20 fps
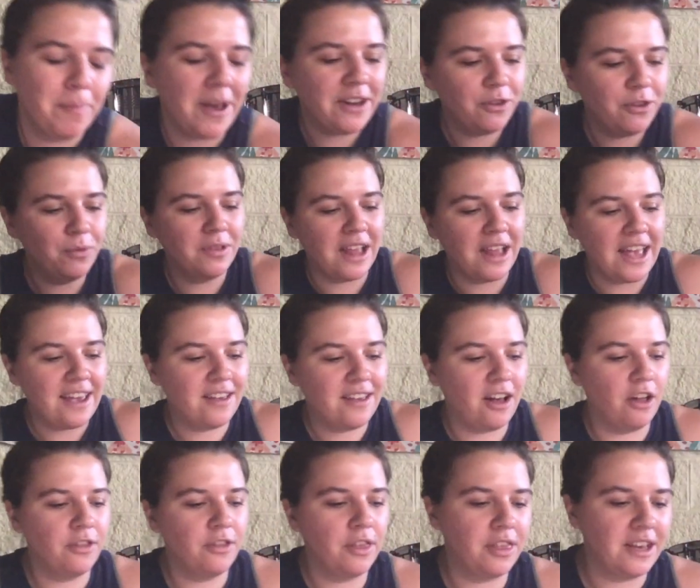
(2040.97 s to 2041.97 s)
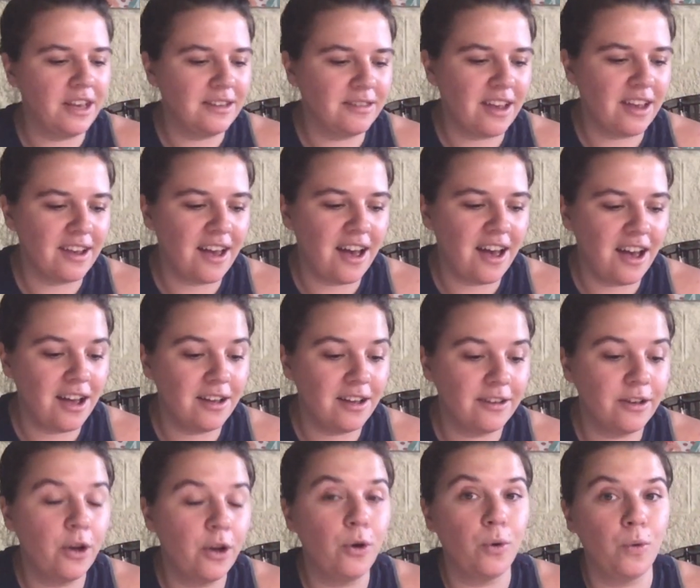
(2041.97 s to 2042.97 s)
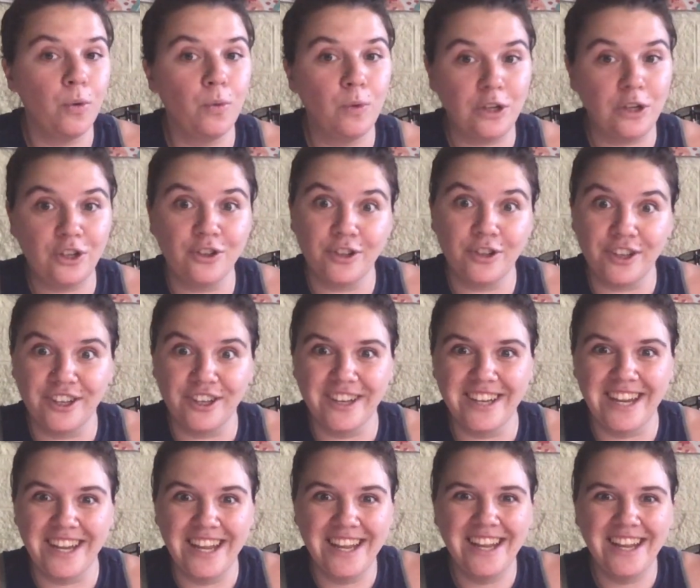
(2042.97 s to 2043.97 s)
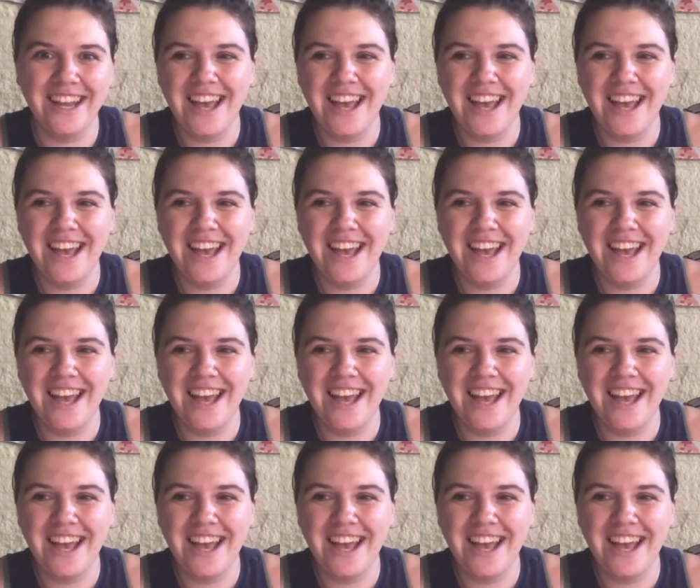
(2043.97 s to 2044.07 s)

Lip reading: I do like all the things I got, which is good.